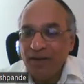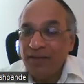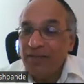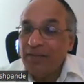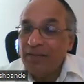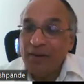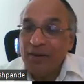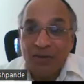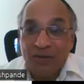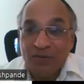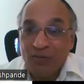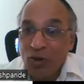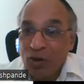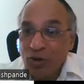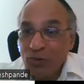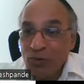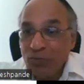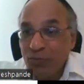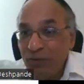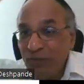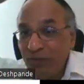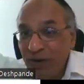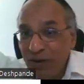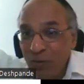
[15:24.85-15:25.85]
That means
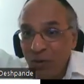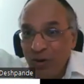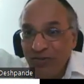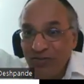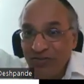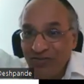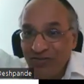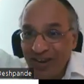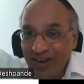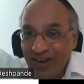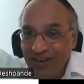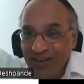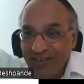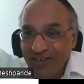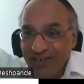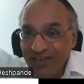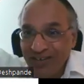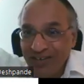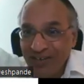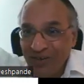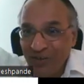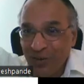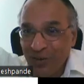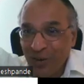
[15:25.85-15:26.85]
watchman will go inside
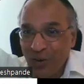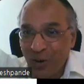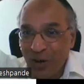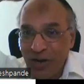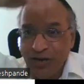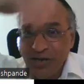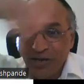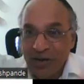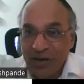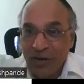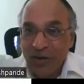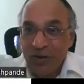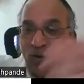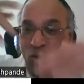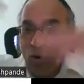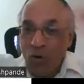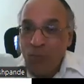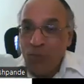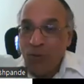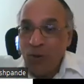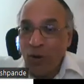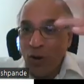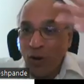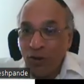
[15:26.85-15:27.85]
into the college and
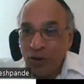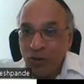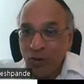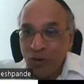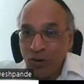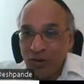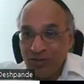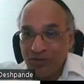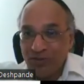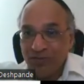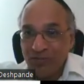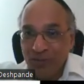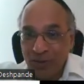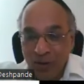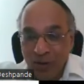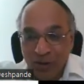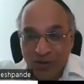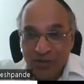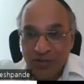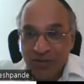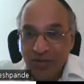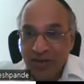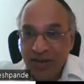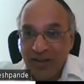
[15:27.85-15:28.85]
open all the doors
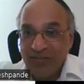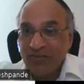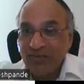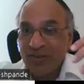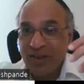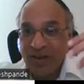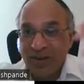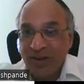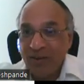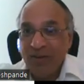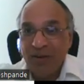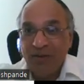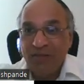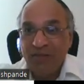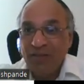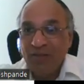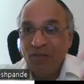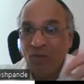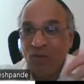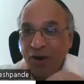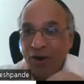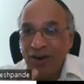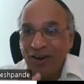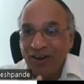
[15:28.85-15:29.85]
because the guests are coming with the
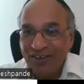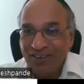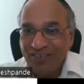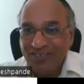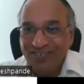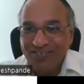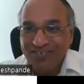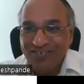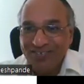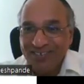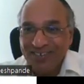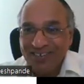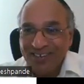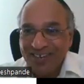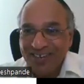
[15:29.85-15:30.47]
volunteers.